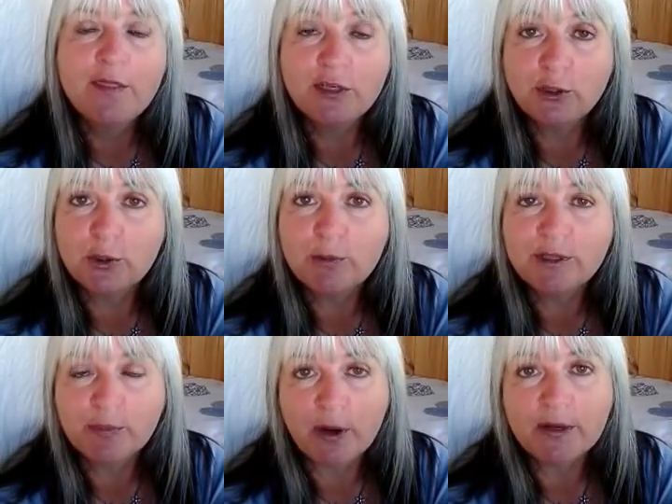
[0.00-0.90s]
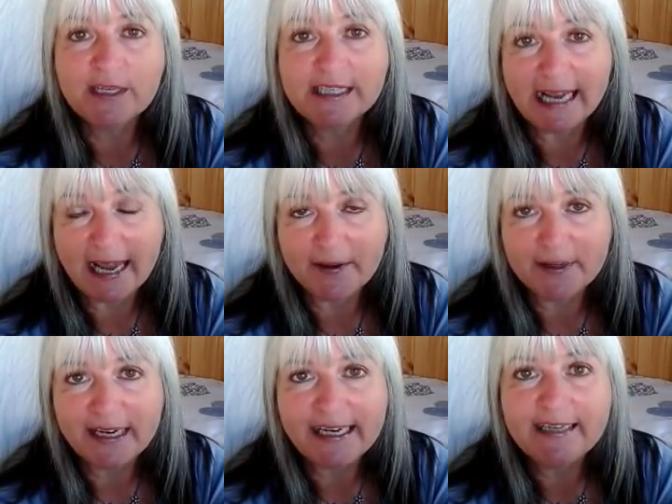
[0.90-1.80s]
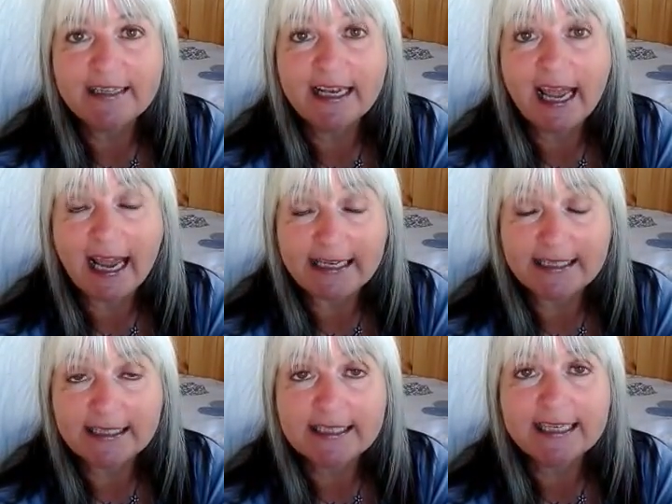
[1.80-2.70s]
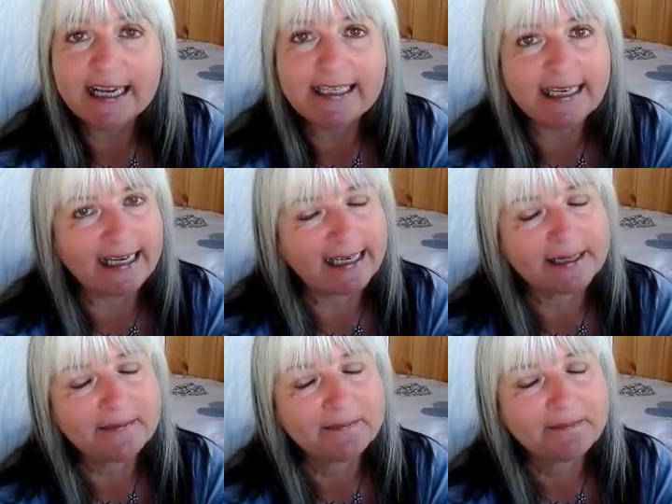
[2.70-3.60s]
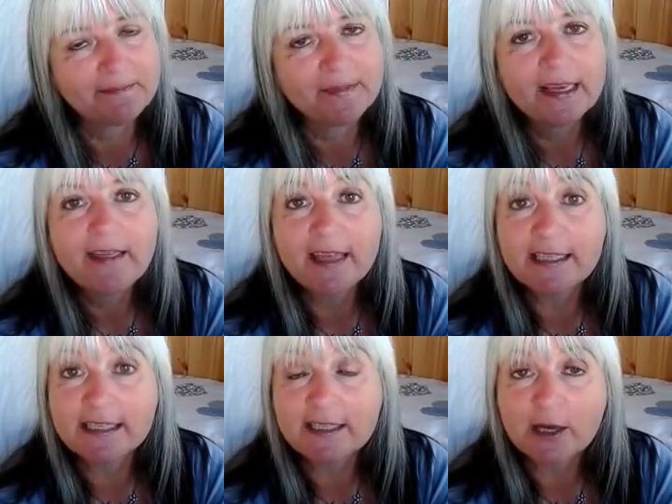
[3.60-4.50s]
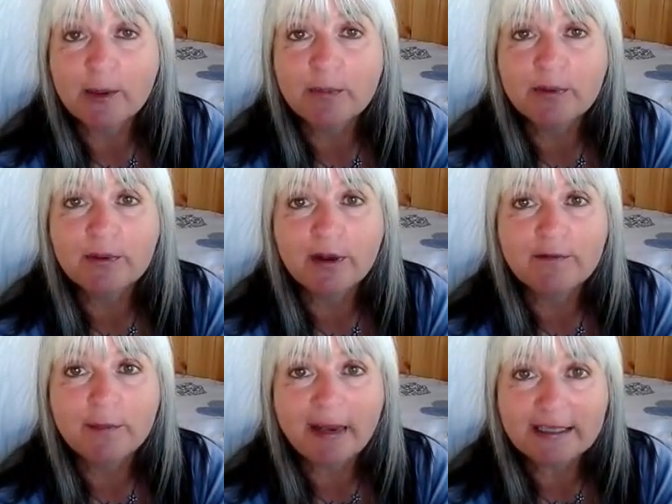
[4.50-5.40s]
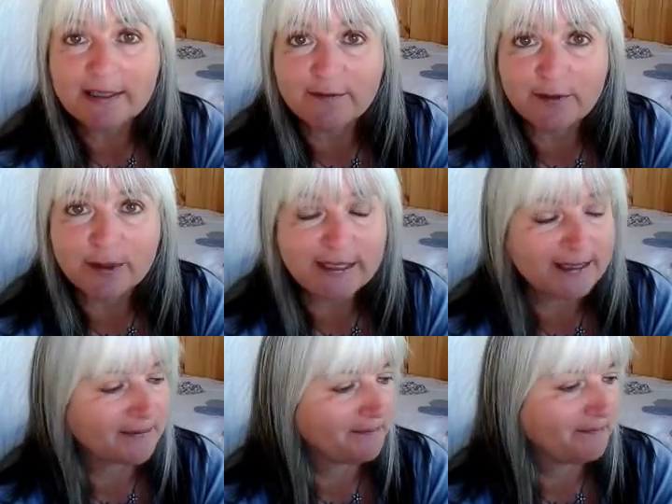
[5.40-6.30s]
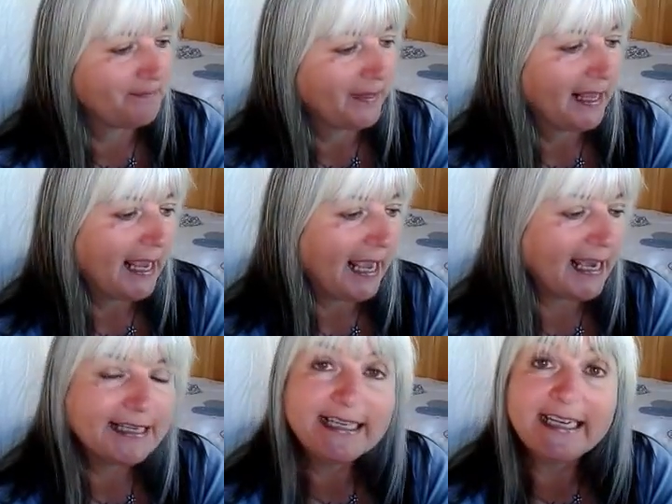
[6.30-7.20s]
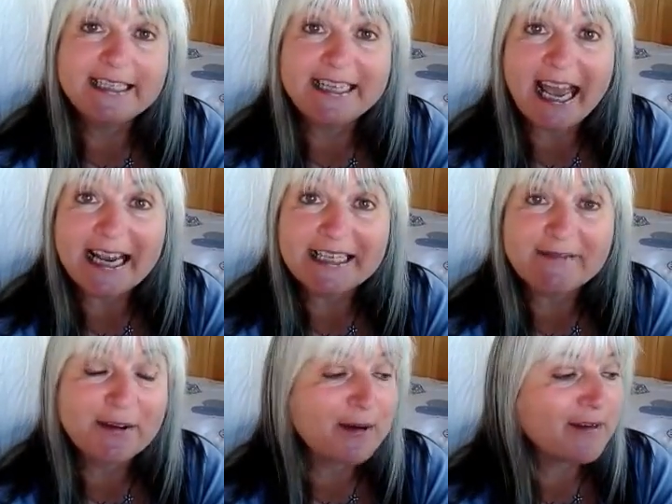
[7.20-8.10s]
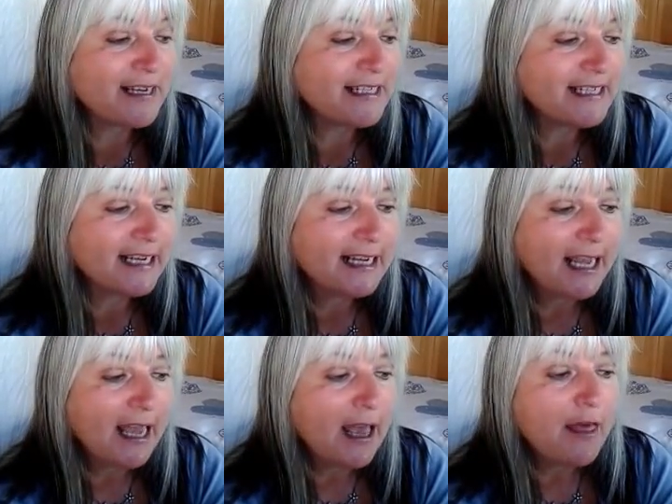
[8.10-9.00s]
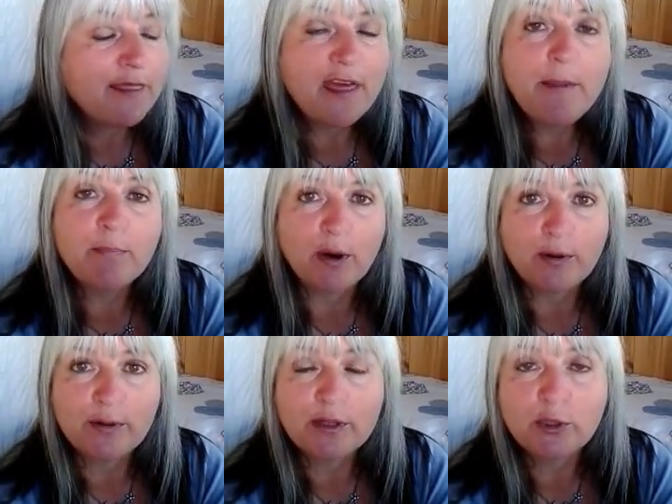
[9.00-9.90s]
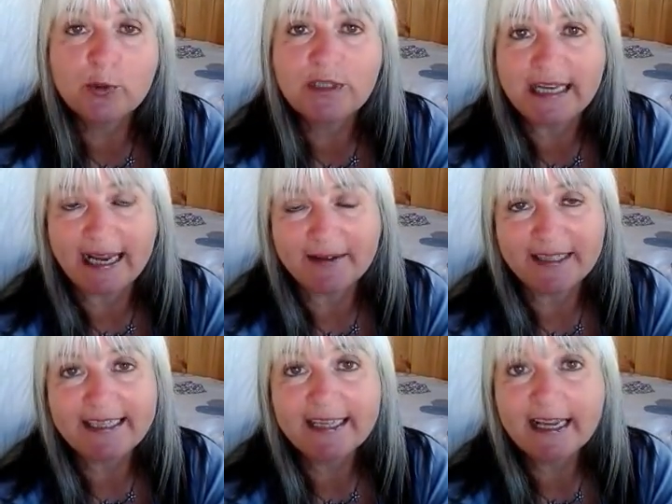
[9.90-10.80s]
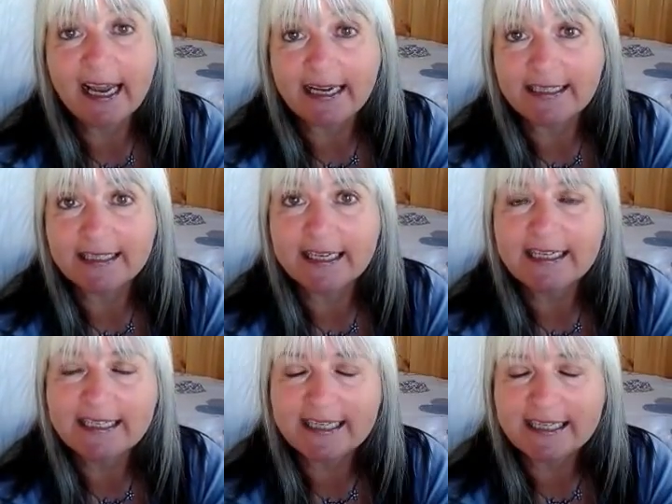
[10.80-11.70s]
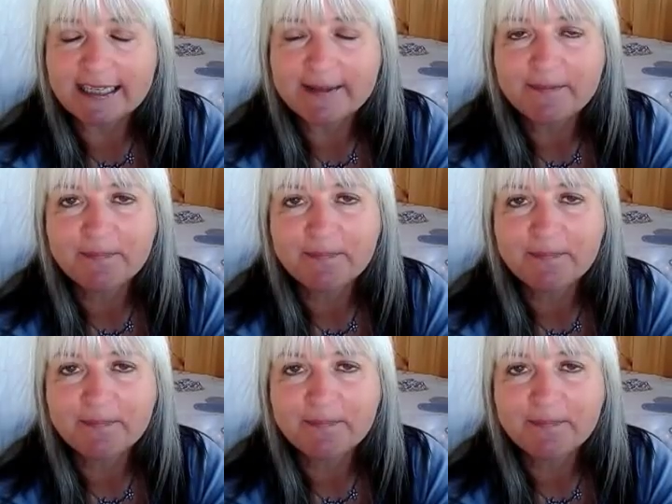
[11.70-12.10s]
the door was broken down in their haste to get in. That's an example of the passive voice. And here's the active equivalent. They broke the door down in their haste to get in.